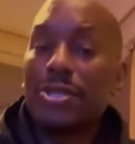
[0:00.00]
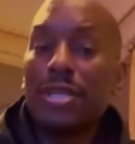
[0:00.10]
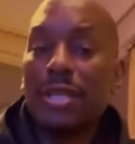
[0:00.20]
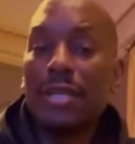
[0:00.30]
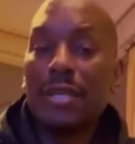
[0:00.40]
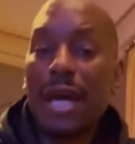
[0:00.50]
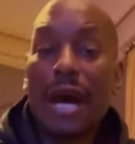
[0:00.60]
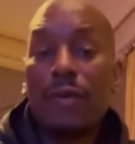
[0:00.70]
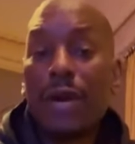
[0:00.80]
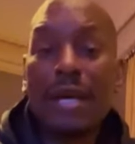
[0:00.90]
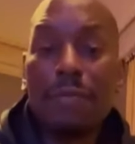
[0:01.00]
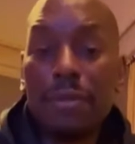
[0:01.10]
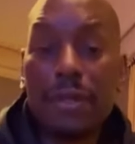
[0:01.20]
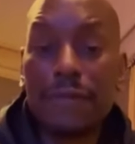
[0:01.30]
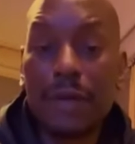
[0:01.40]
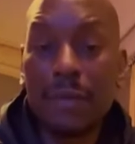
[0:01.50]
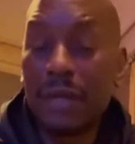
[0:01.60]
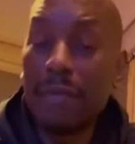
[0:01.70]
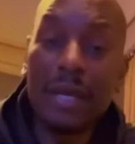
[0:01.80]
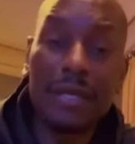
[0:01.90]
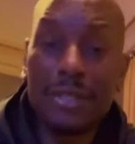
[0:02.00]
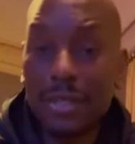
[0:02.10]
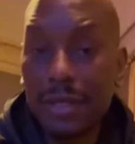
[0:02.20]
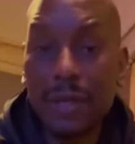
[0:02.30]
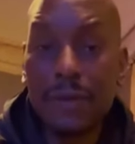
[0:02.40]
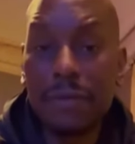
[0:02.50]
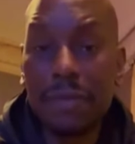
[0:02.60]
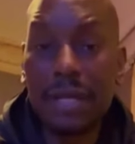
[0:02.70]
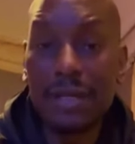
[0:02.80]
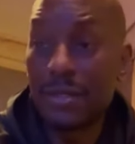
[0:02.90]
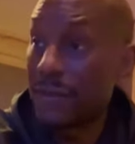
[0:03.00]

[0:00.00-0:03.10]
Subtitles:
shit, I'll write a book from it and make a load of